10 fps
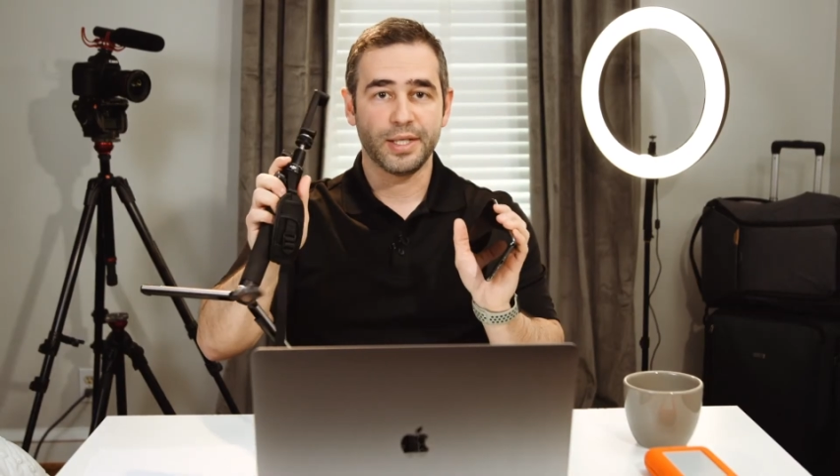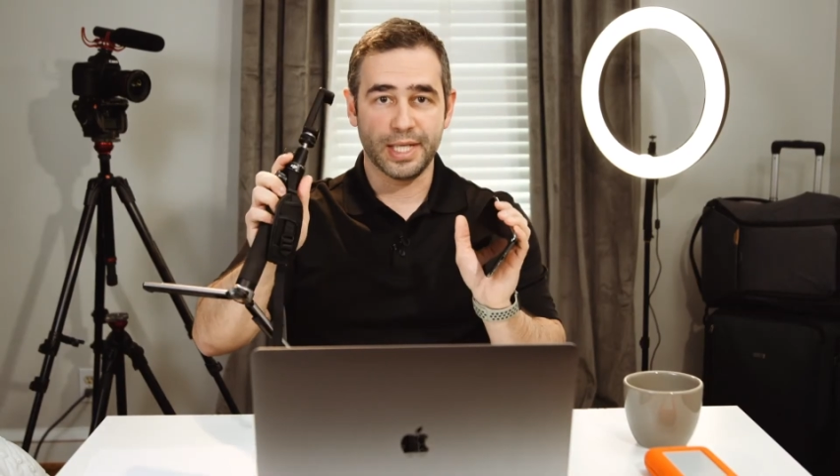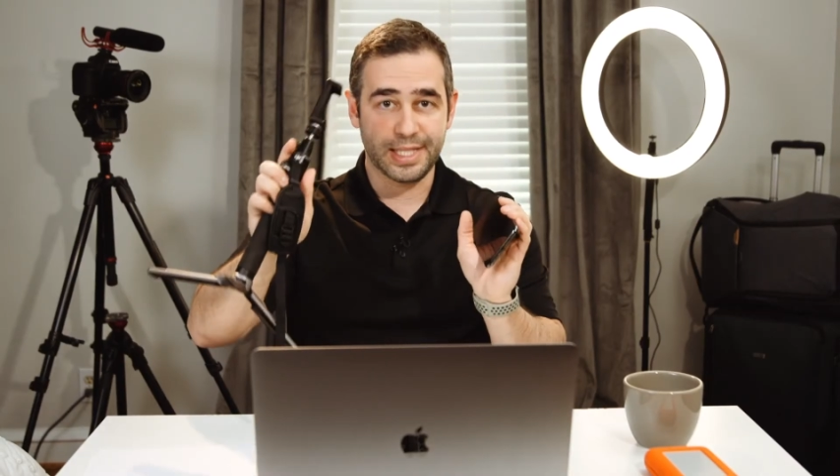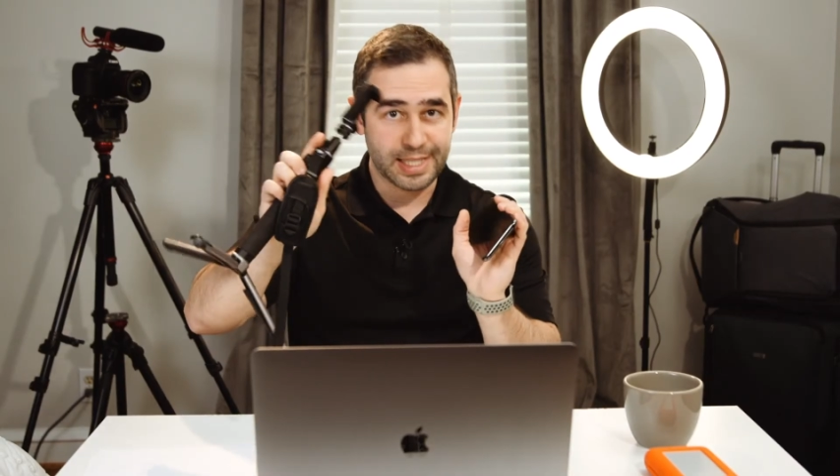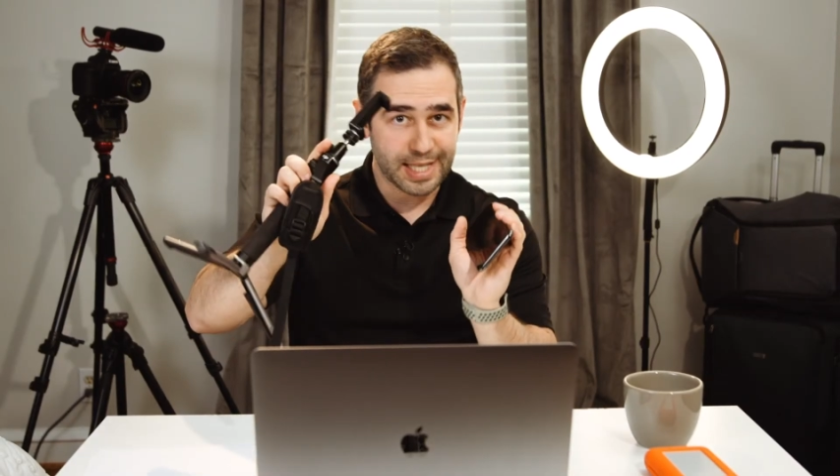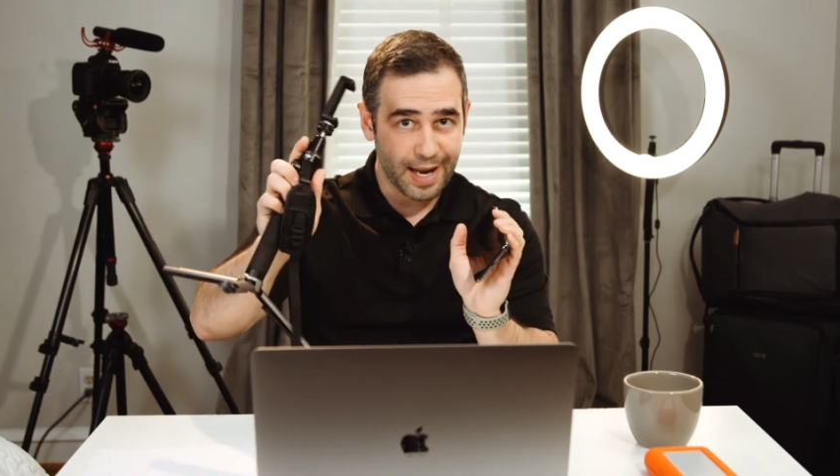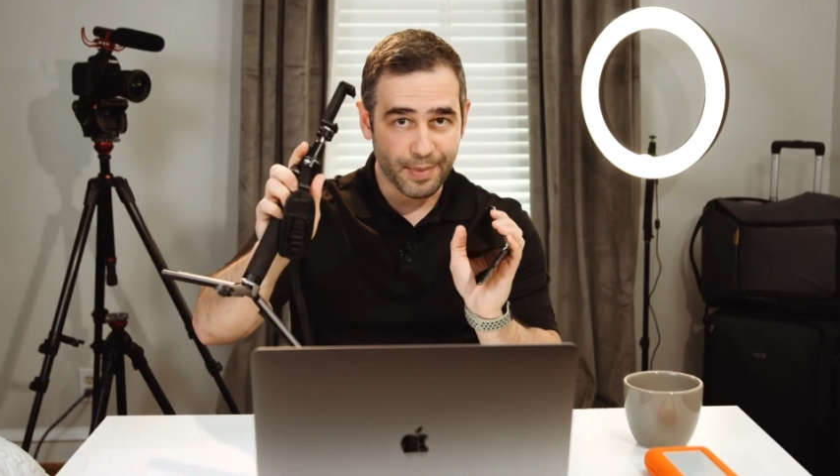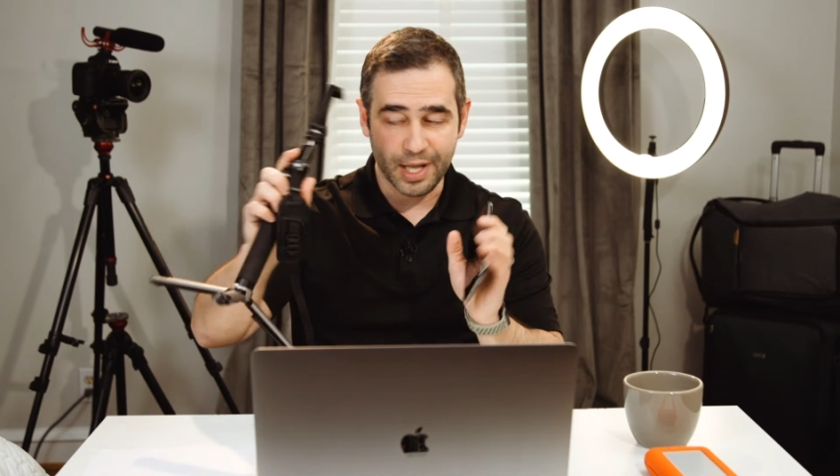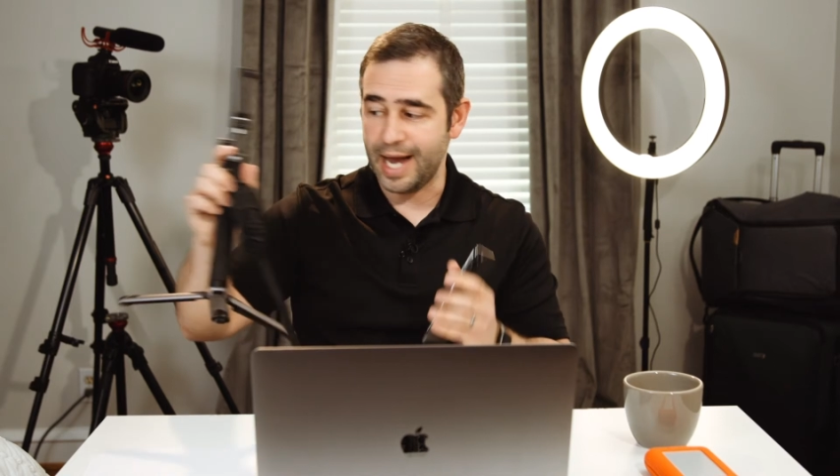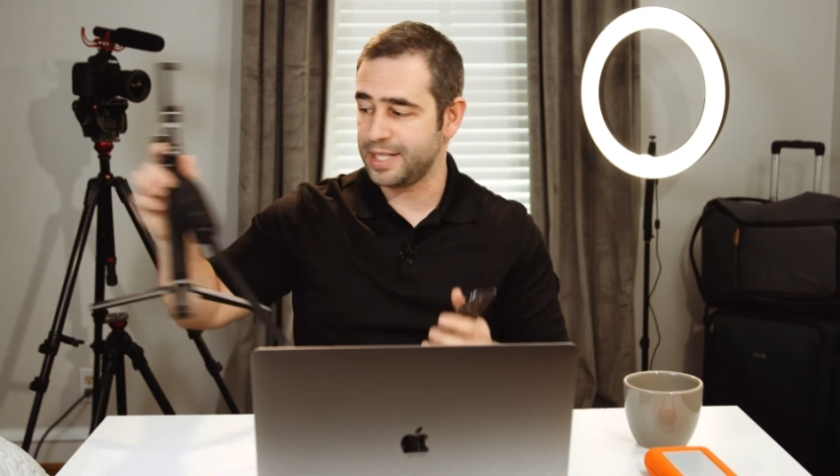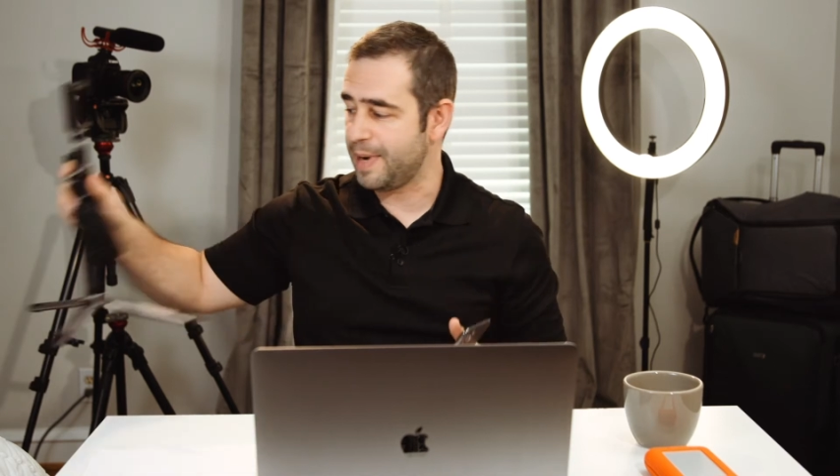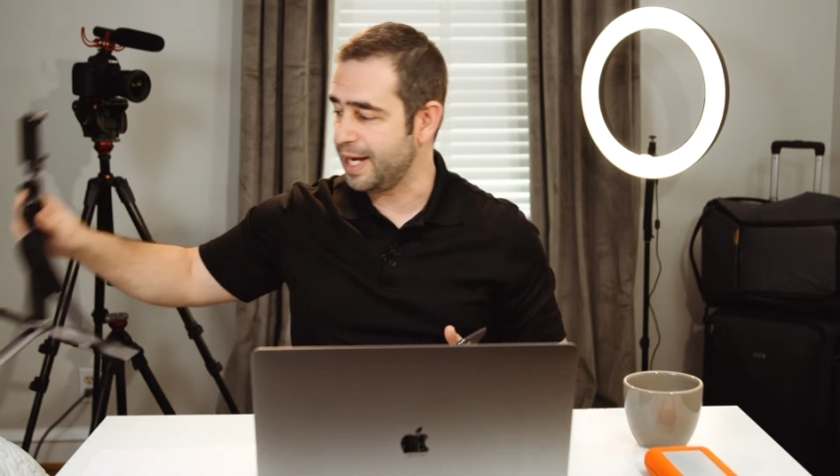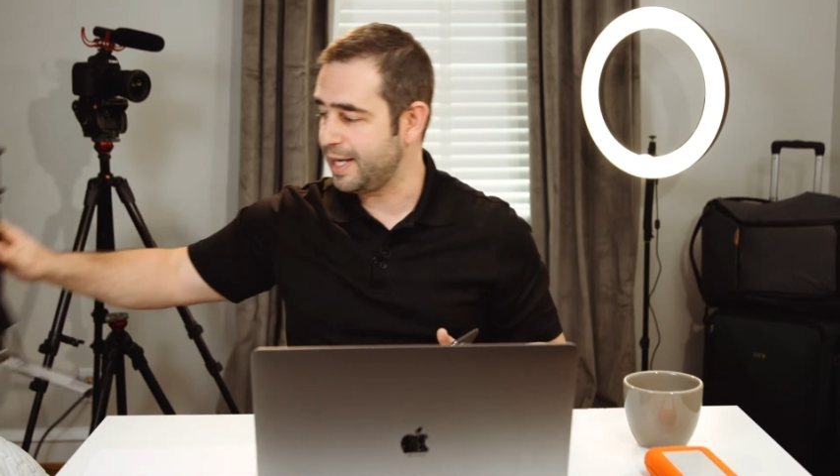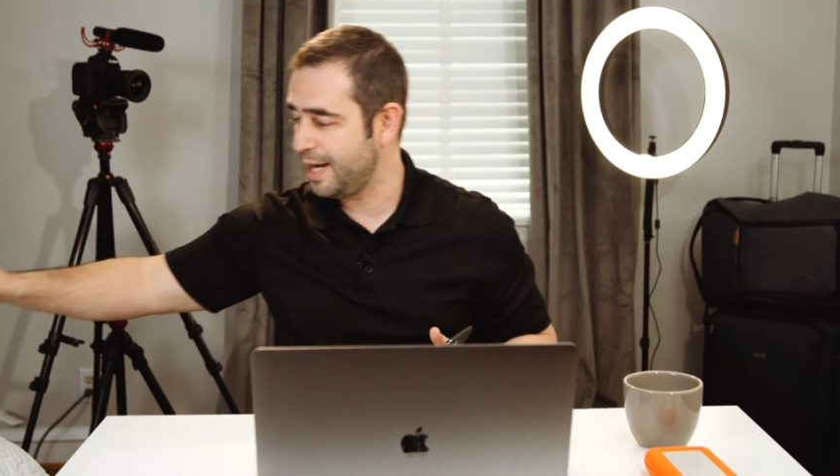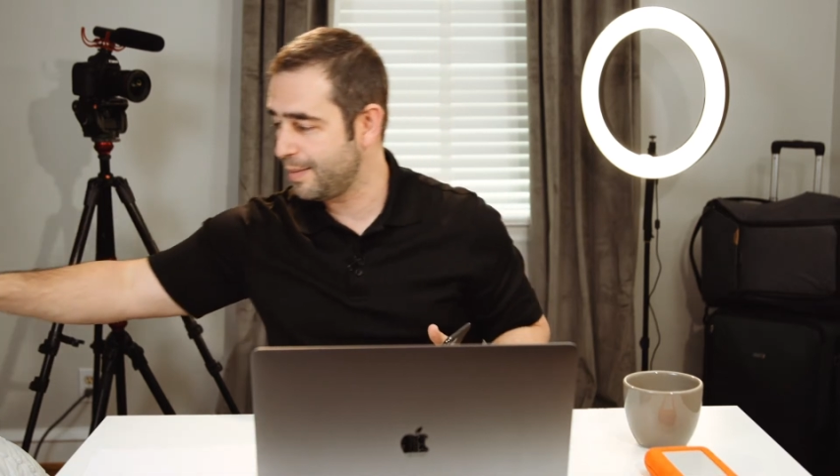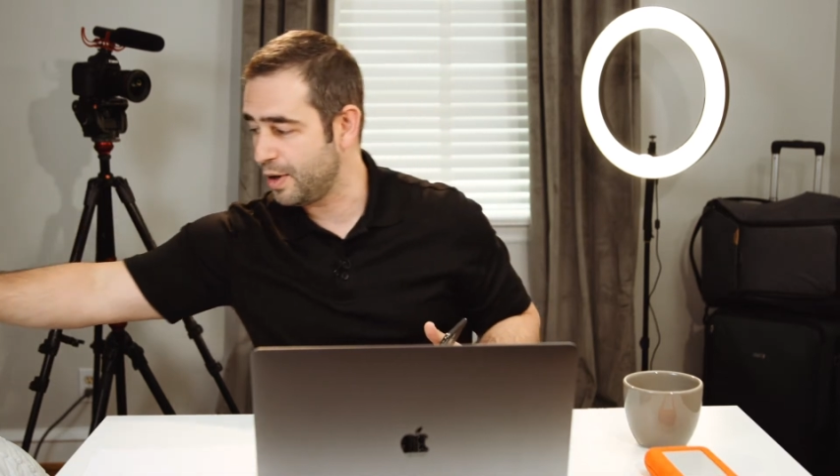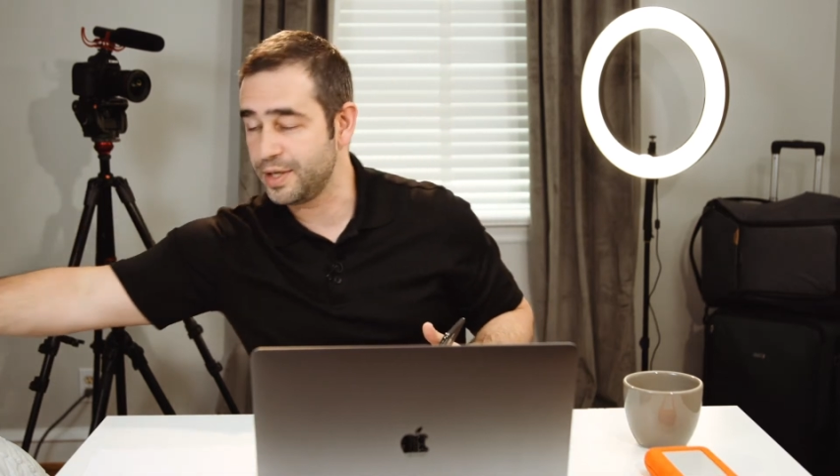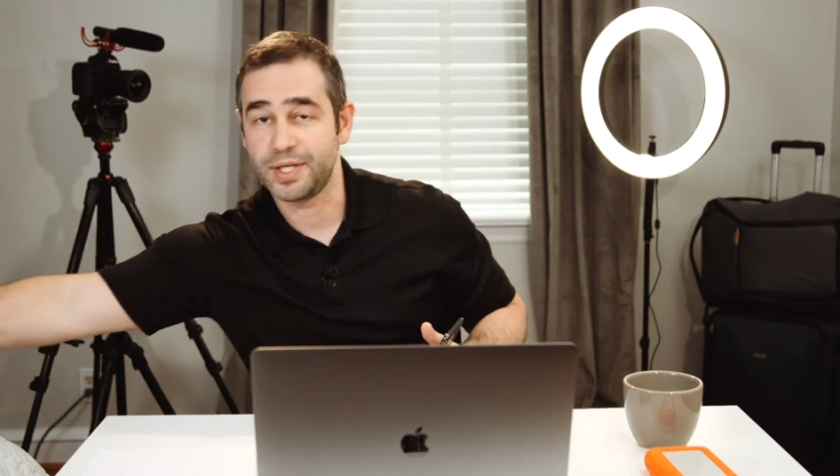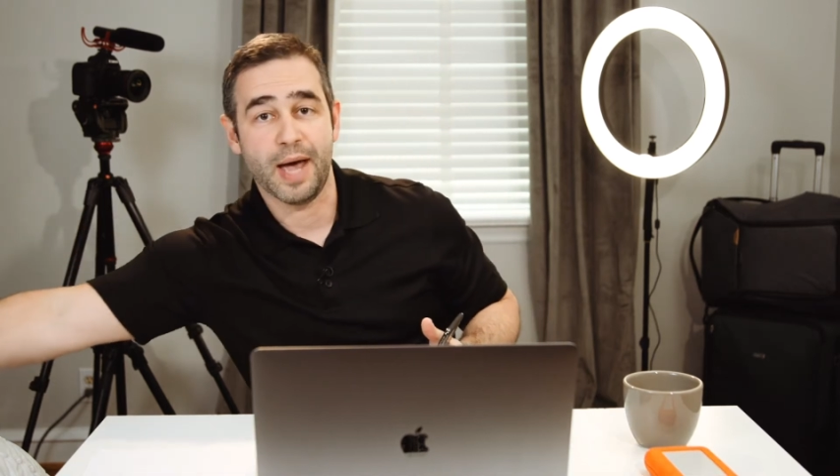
to stabilize my cameras.